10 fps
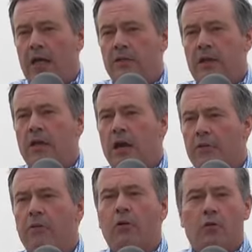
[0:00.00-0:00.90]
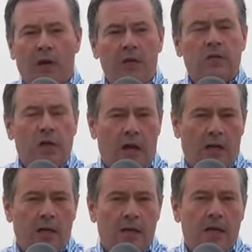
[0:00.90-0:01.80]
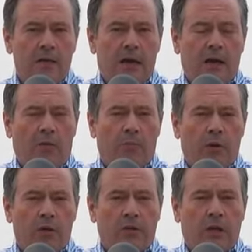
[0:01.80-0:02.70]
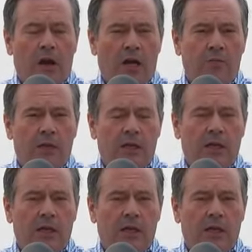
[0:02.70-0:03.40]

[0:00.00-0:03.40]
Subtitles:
is another great sign that Alberta's economy